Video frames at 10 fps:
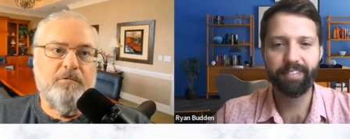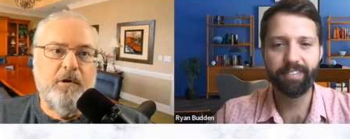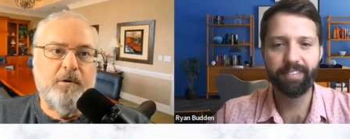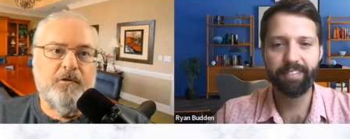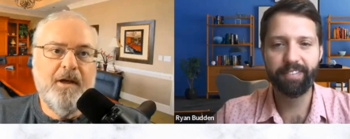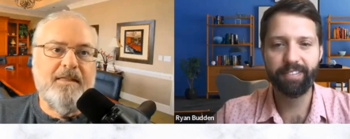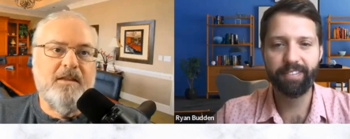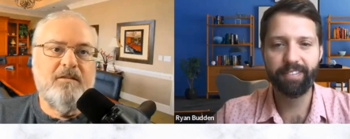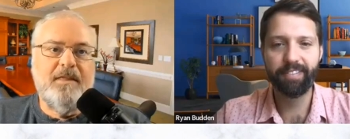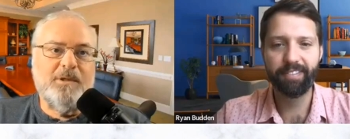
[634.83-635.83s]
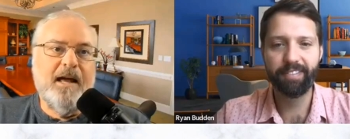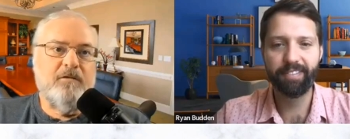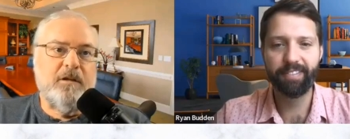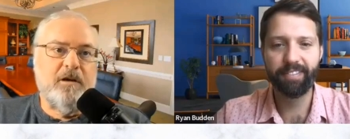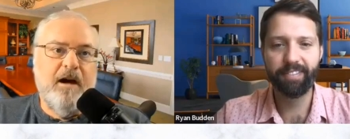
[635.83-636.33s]
Speaker 1: approach, and this will
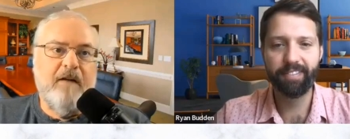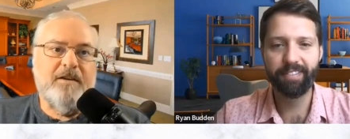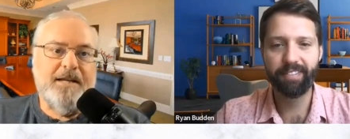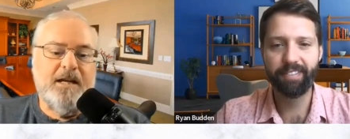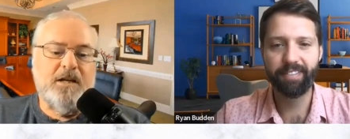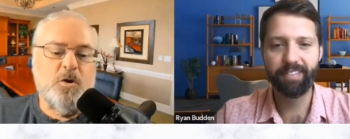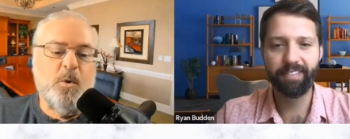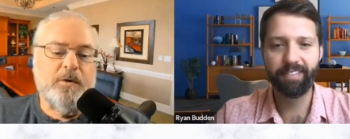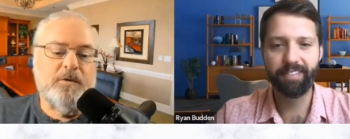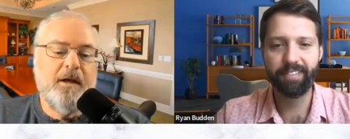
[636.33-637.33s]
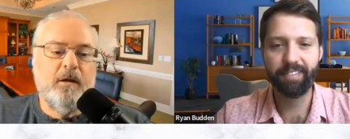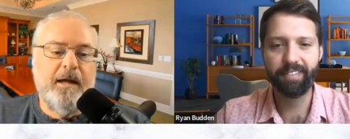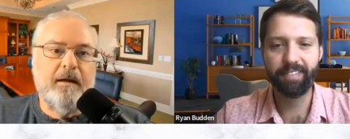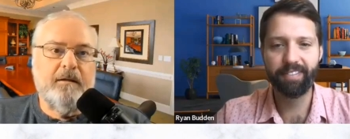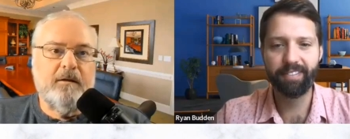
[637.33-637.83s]
naturally gravitate towards
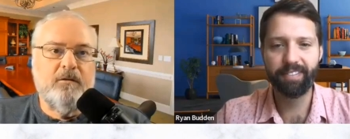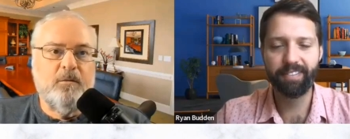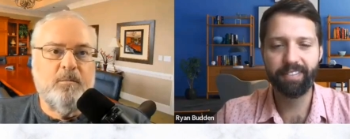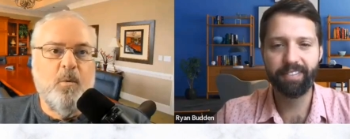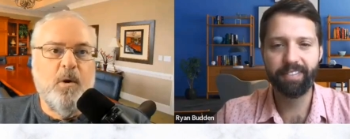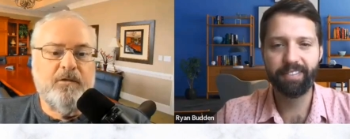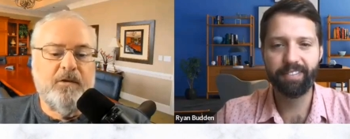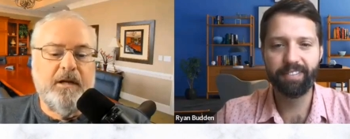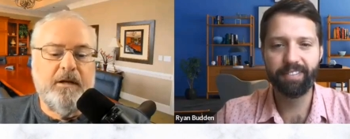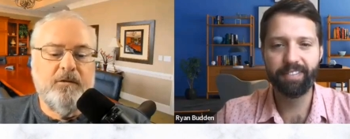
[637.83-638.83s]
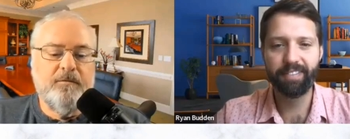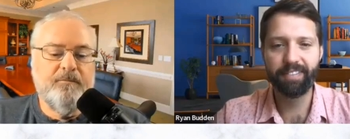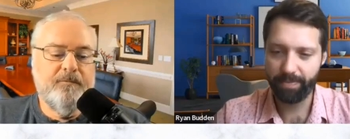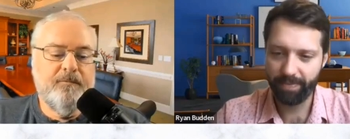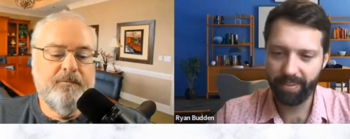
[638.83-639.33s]
looking at the consumer wants and needs.
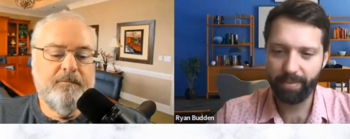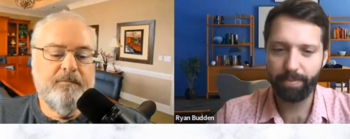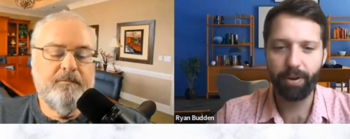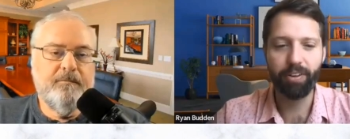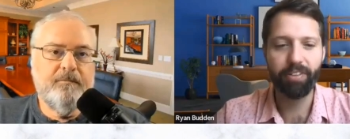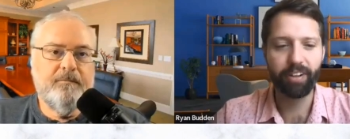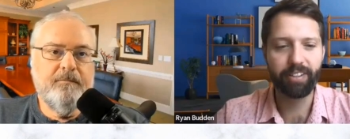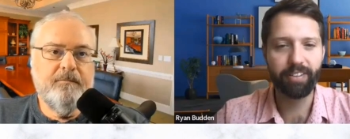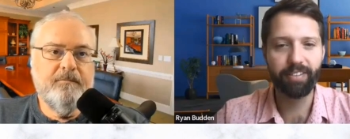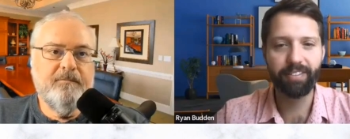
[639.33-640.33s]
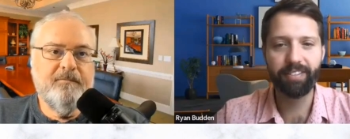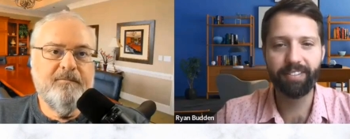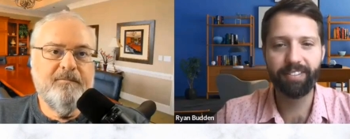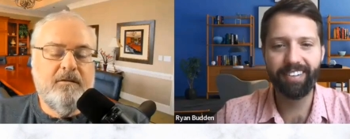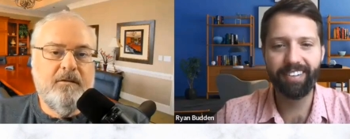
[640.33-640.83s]
Perfect.
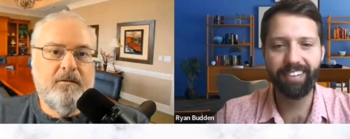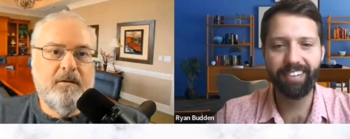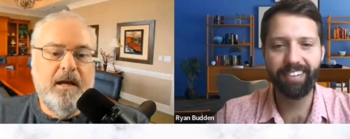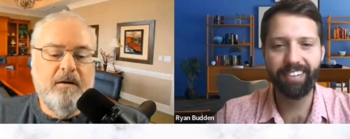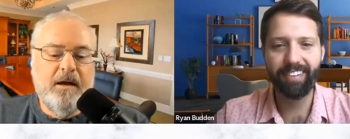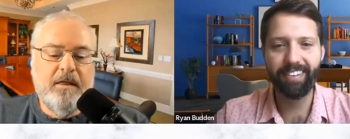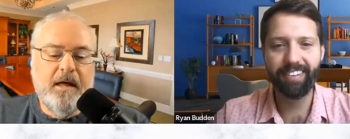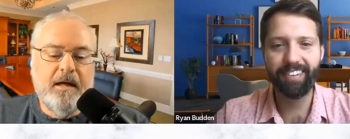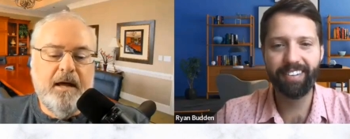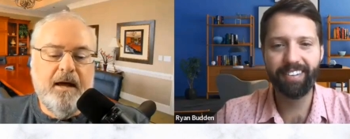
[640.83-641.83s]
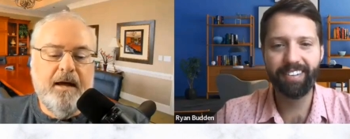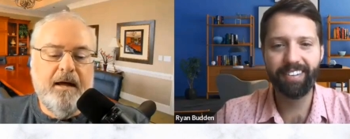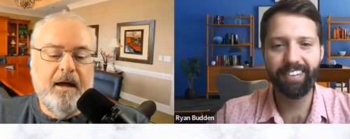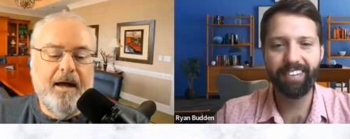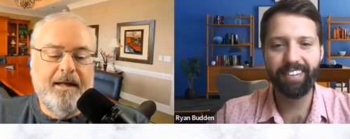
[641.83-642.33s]
This is an area that
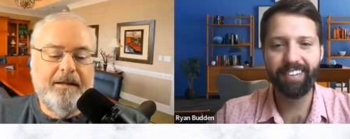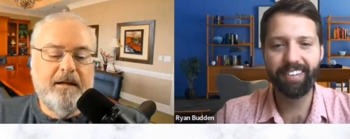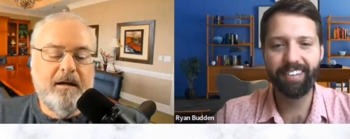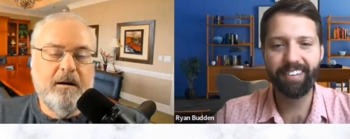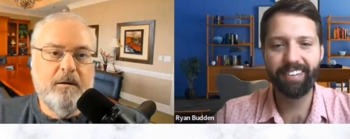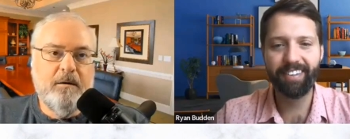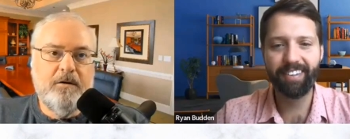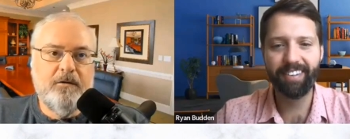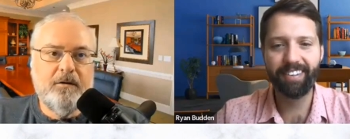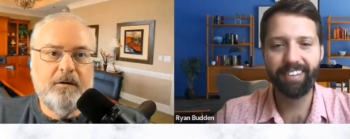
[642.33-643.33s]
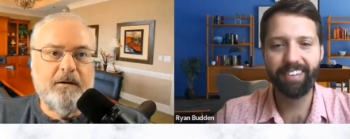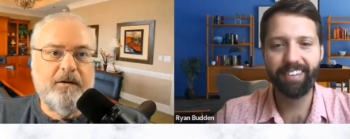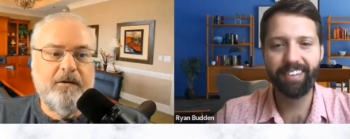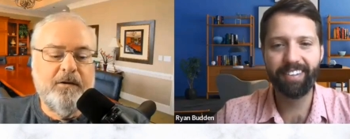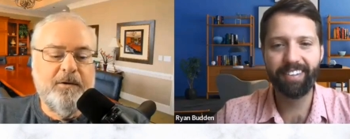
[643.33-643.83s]
I highly encourage
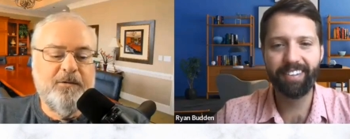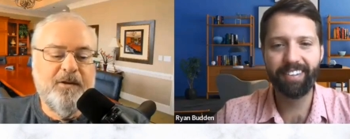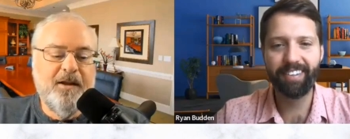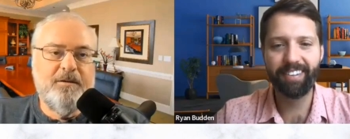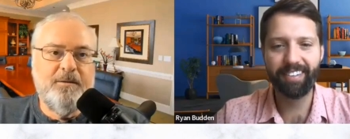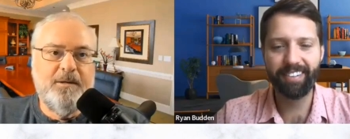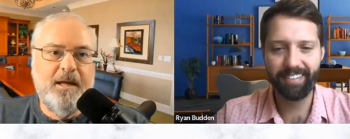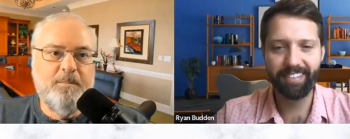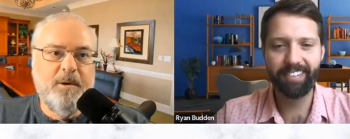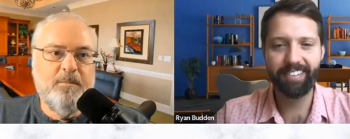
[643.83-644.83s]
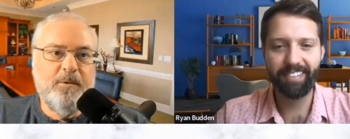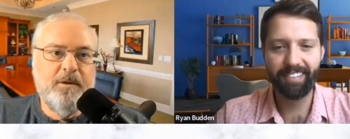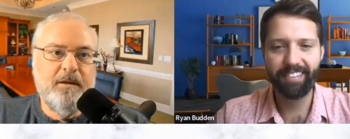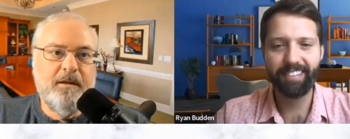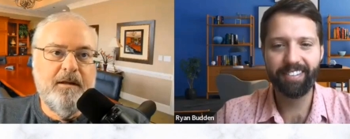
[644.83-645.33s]
our listeners to keep up
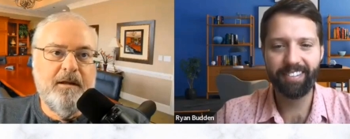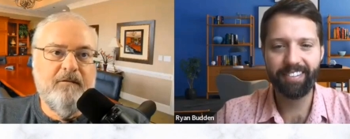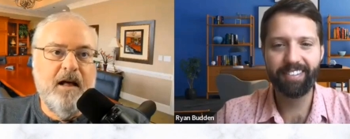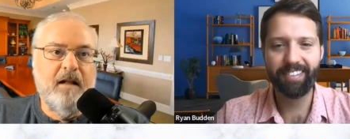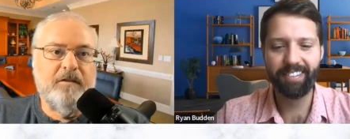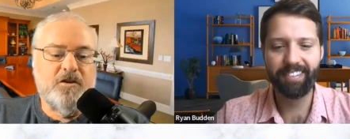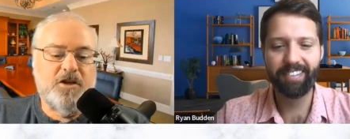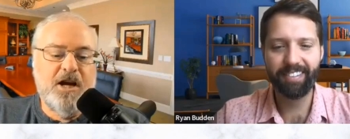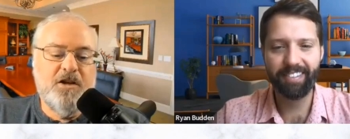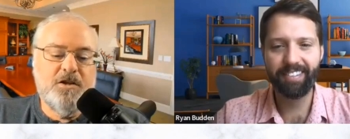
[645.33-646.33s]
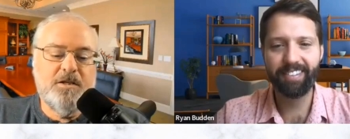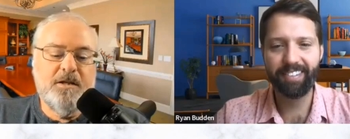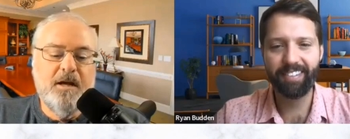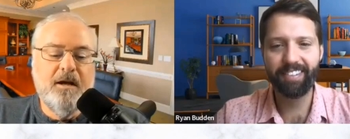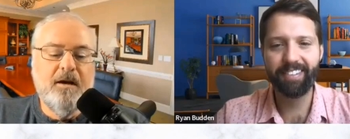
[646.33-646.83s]
with the evolving changes,